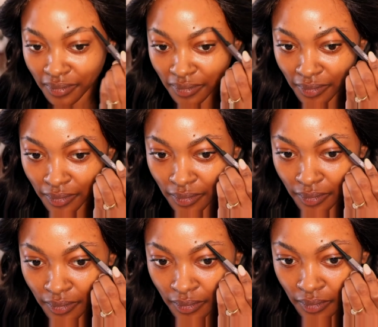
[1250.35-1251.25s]

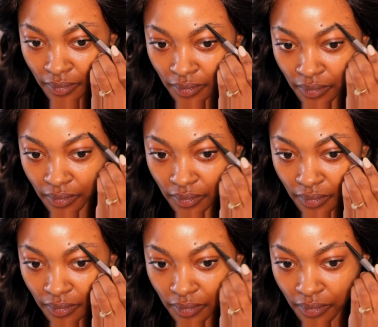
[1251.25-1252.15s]

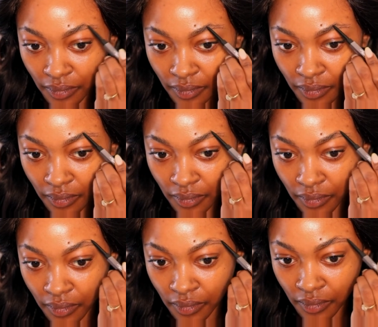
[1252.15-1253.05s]

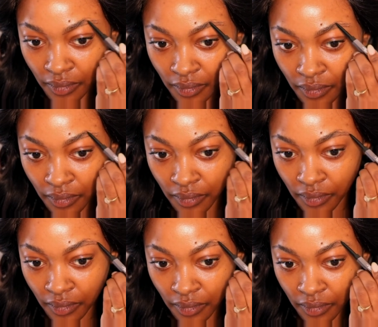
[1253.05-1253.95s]

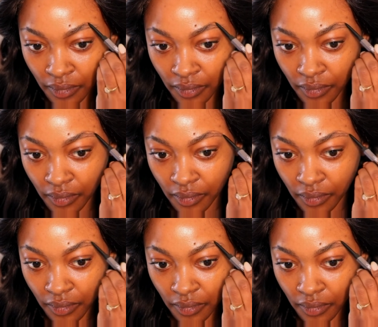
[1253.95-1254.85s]
(silence)